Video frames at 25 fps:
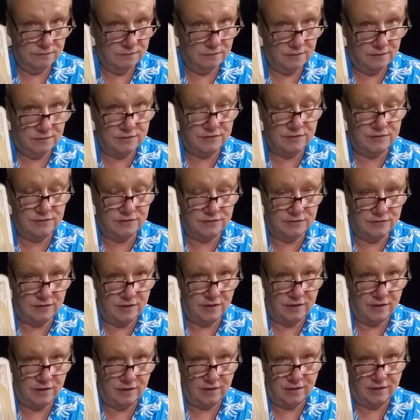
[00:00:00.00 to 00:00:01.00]
Let's just
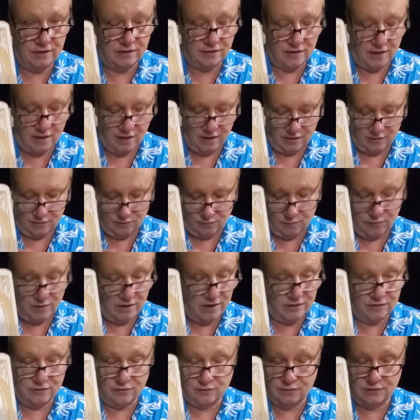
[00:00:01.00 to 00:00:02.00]
say it like that. You're
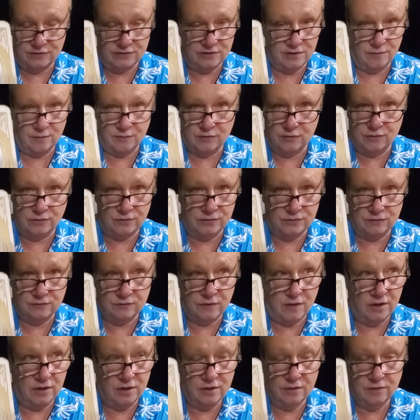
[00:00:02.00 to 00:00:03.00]
probably doing something cool as
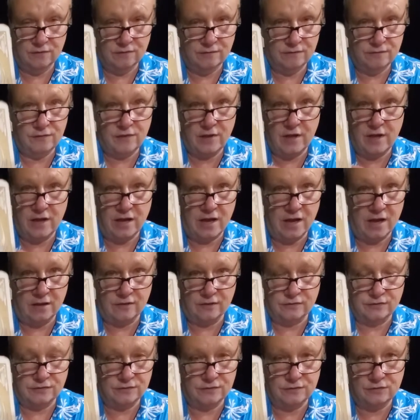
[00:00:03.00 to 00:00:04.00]
fuck, flat
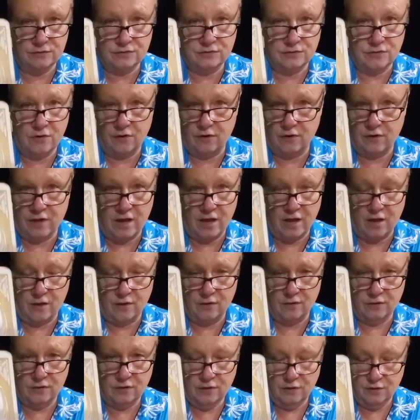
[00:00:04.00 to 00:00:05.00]
out, starting out.
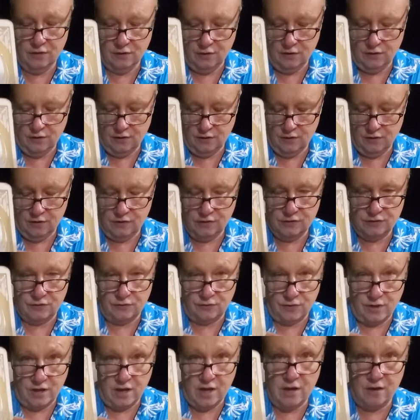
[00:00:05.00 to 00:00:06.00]
So
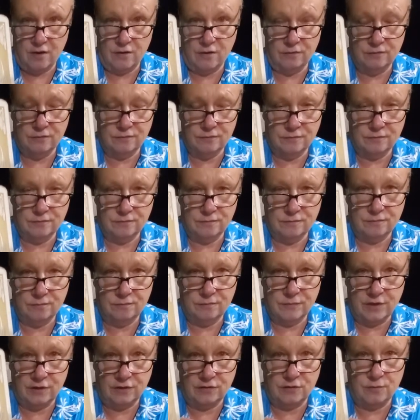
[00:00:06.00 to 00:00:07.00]
now
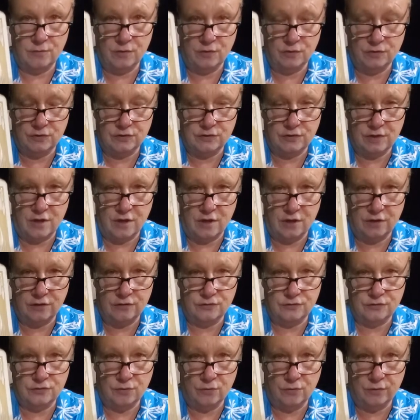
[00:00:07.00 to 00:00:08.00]
make the most
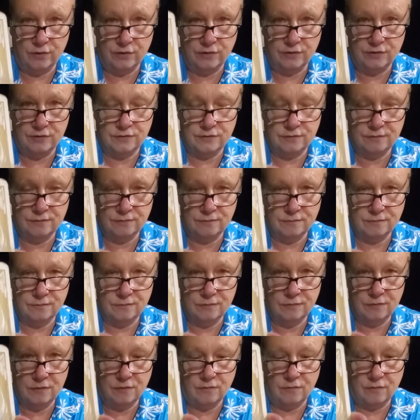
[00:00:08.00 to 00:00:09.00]
solid choice
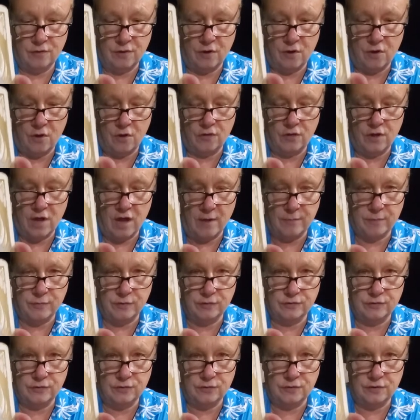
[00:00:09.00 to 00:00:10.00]
of all the
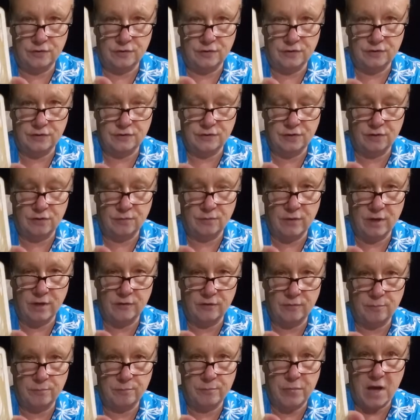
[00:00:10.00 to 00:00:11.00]
opportunities that are about
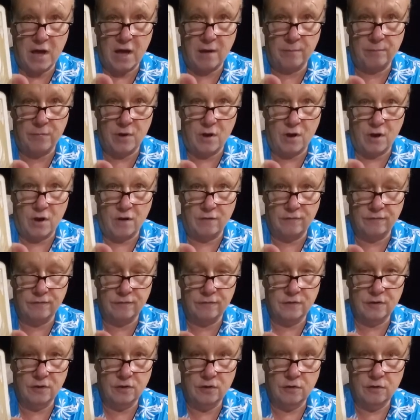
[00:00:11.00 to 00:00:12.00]
to pop off
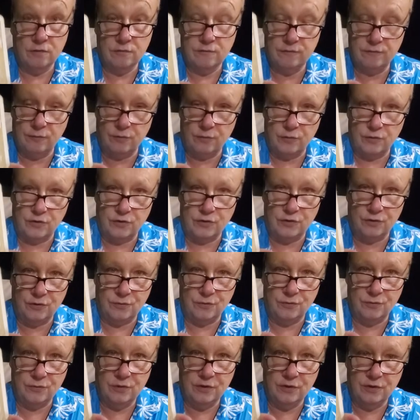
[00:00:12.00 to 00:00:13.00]
for
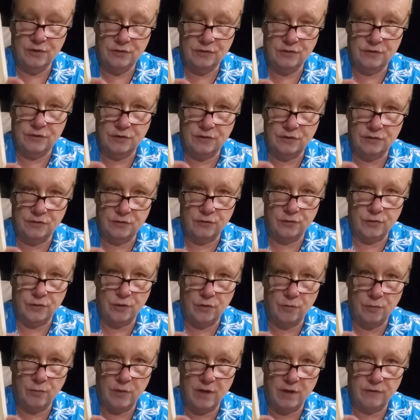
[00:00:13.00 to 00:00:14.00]
you, digital
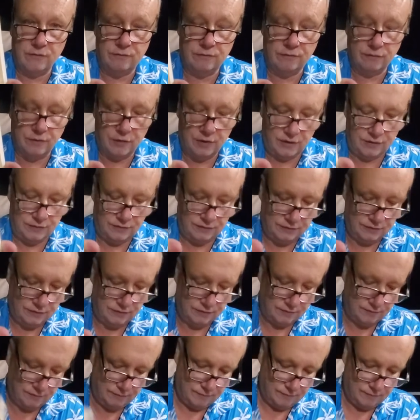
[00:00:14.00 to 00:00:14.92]
nomad friends.